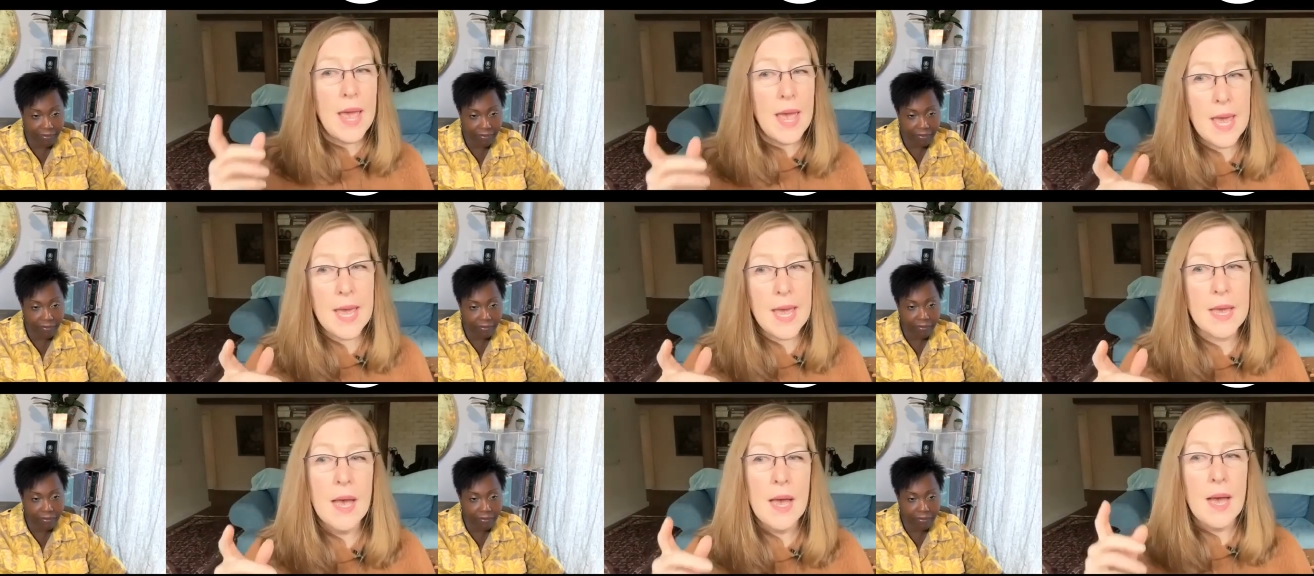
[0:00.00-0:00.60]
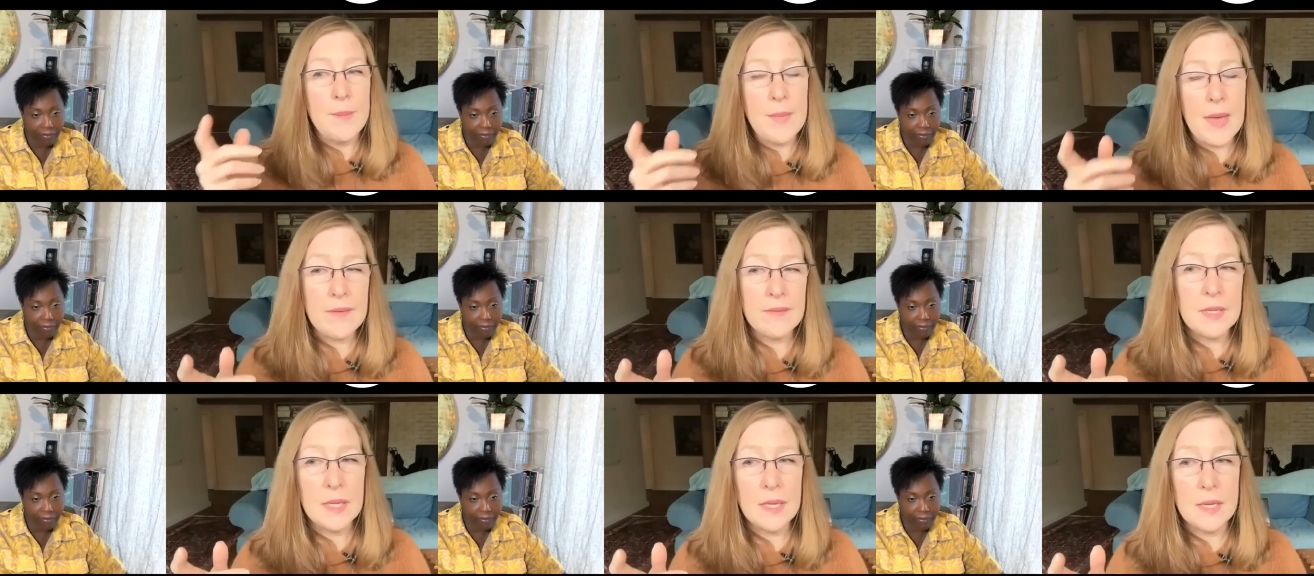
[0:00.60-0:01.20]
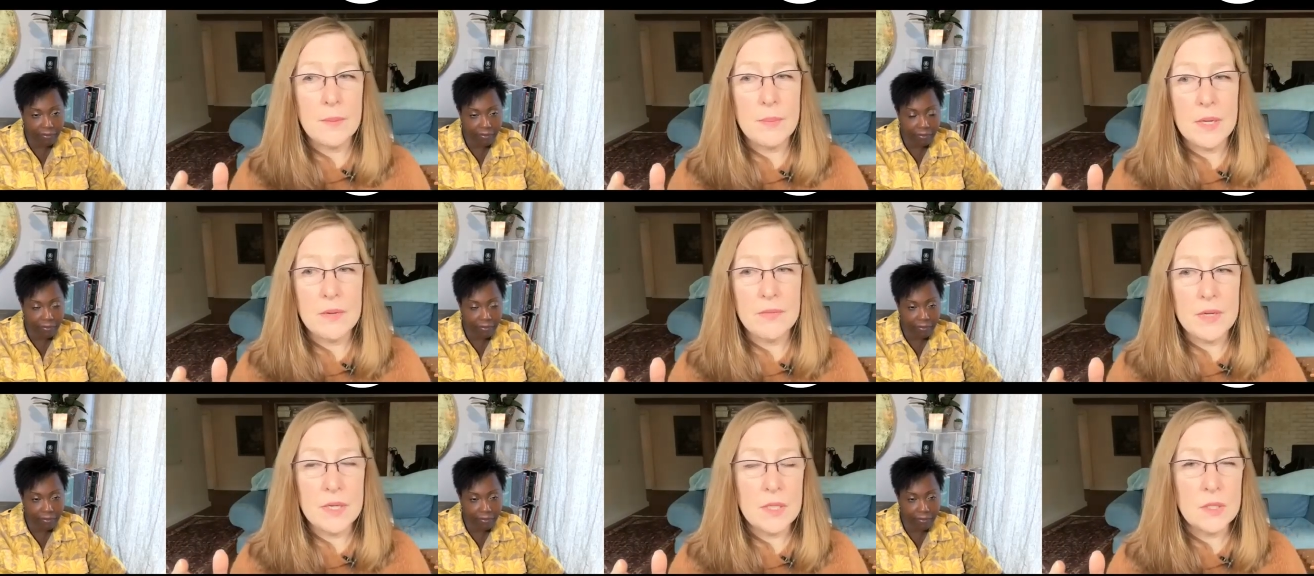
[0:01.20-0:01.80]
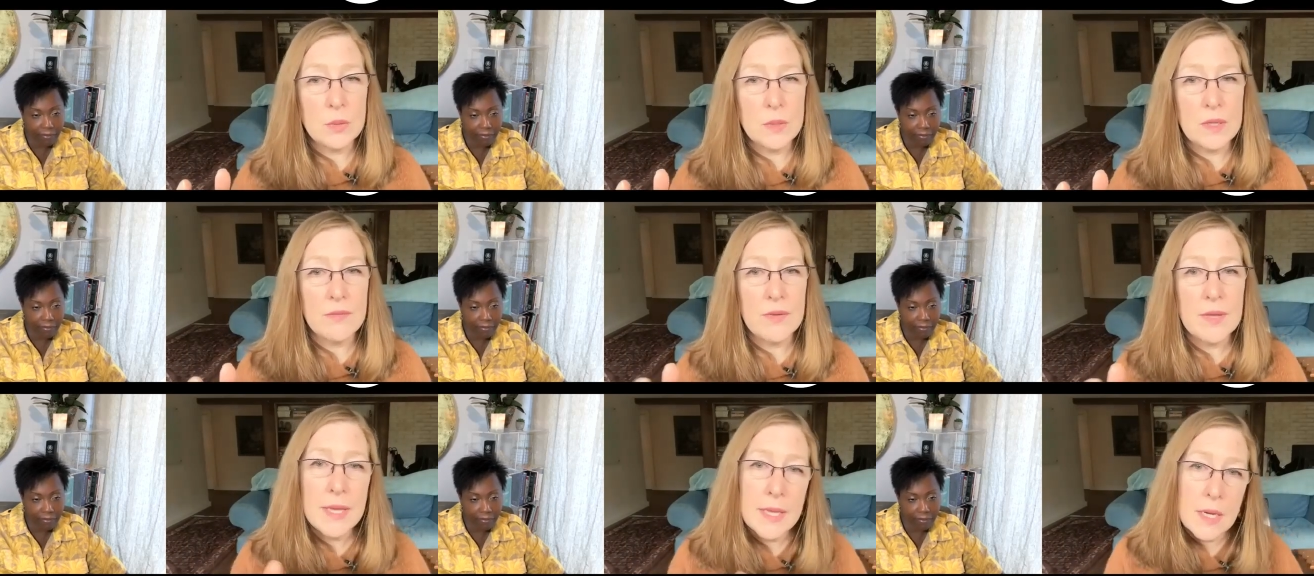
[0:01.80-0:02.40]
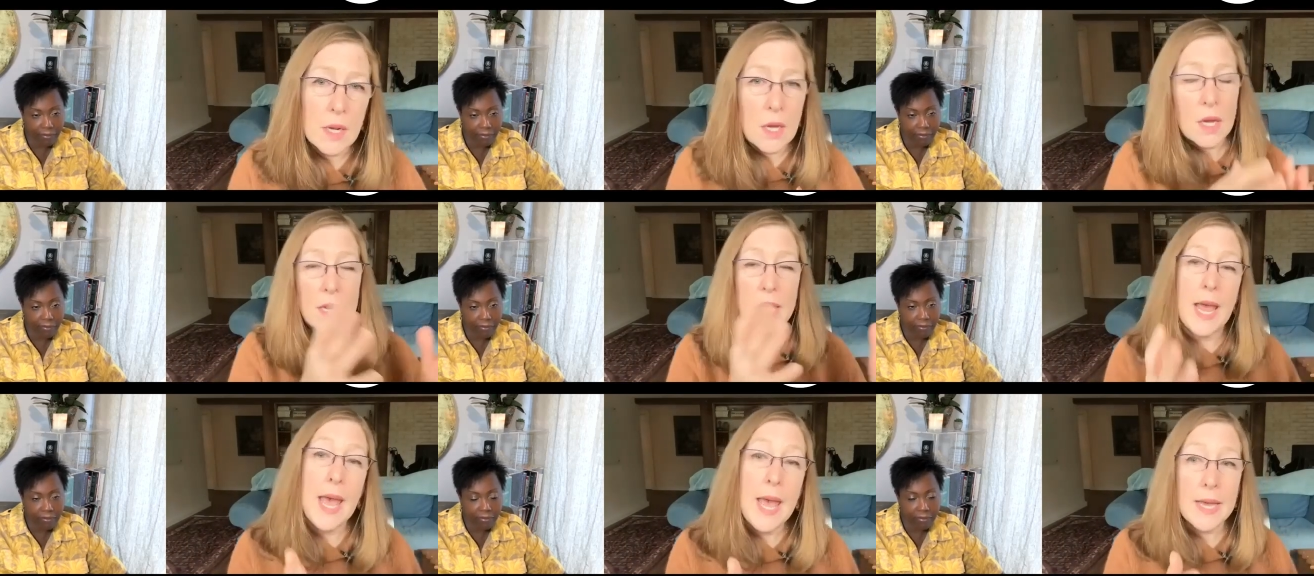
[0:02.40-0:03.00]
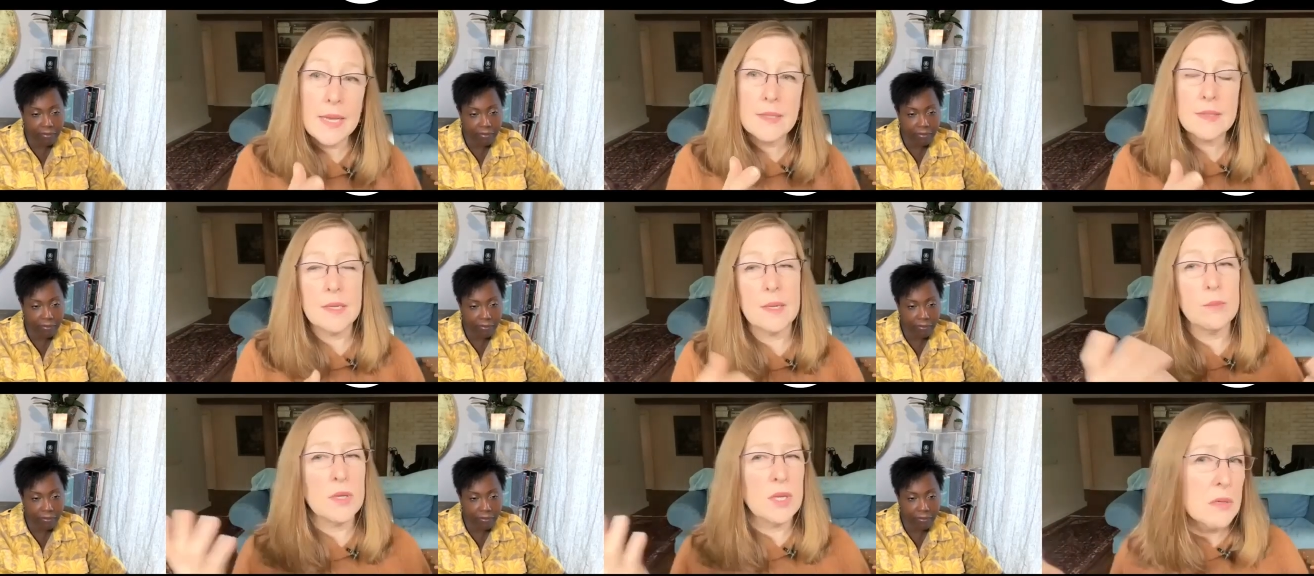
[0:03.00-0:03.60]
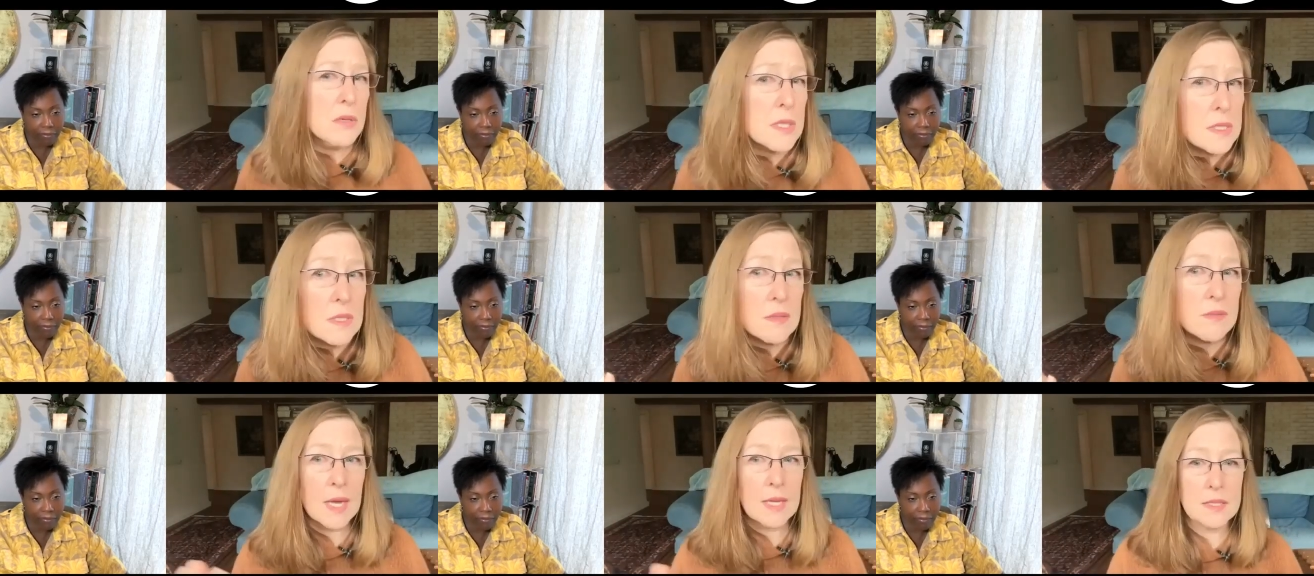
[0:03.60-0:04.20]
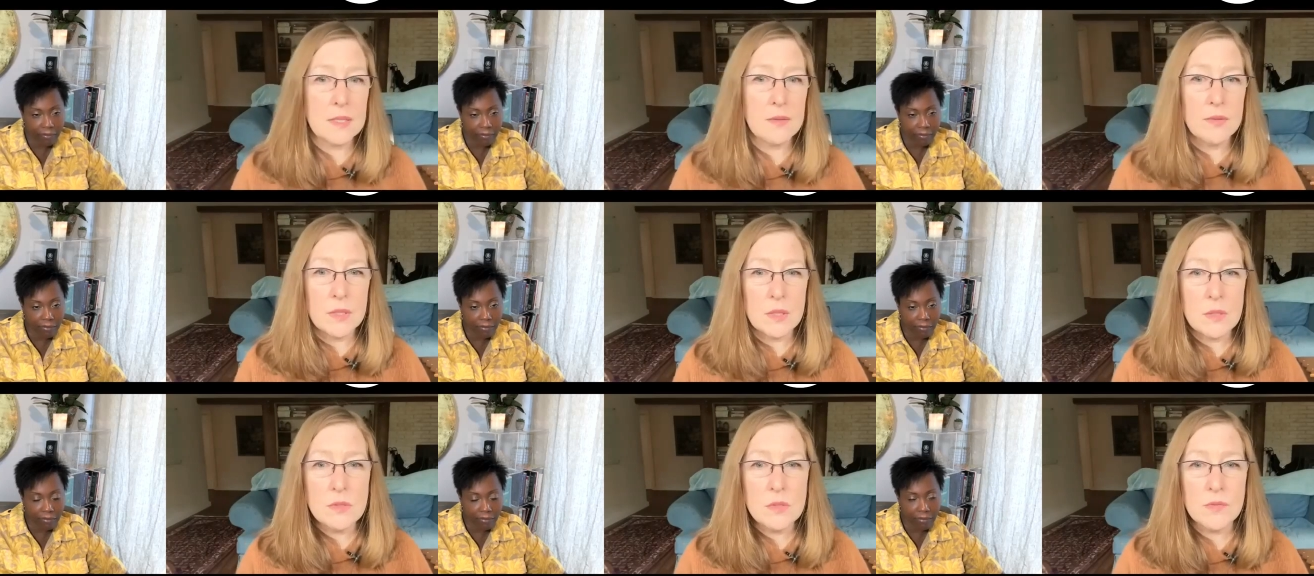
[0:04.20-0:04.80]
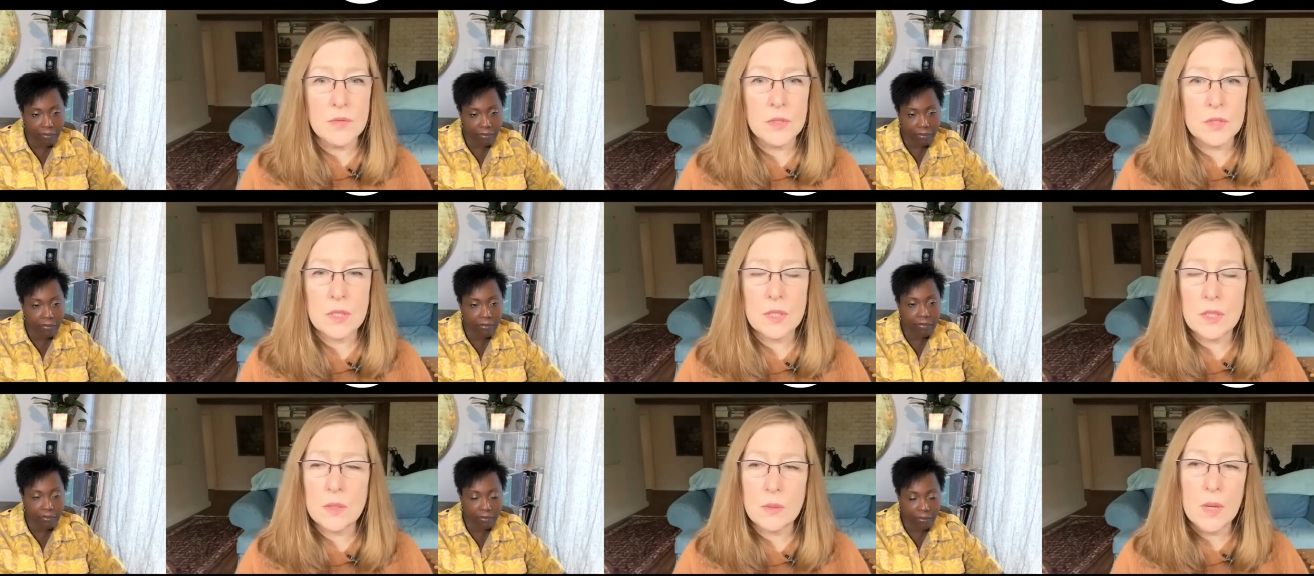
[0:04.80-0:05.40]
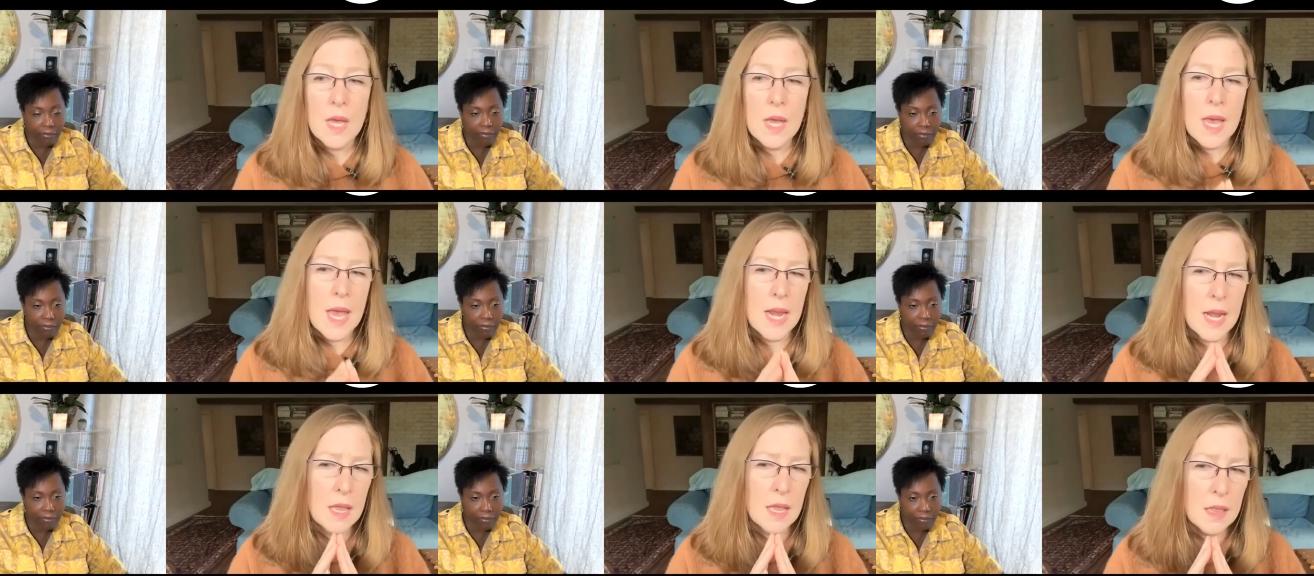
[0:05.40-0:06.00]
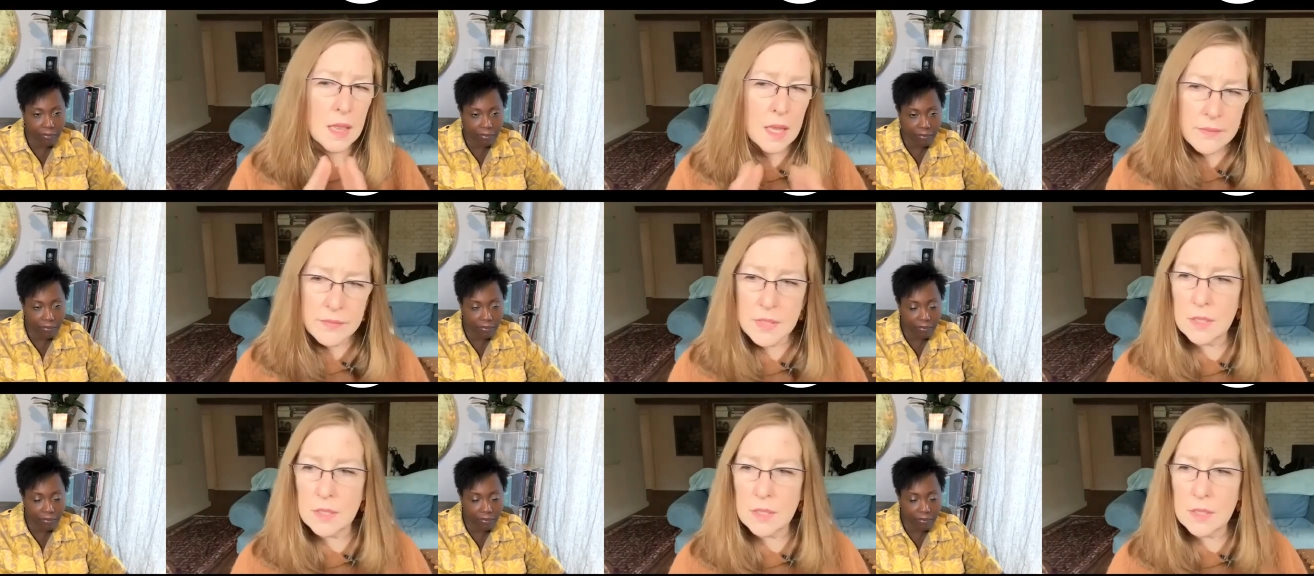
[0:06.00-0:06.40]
Speaker 1: hey i'm having a bit of an intuitive hit on x and i'm curious if that's even useful to you and i love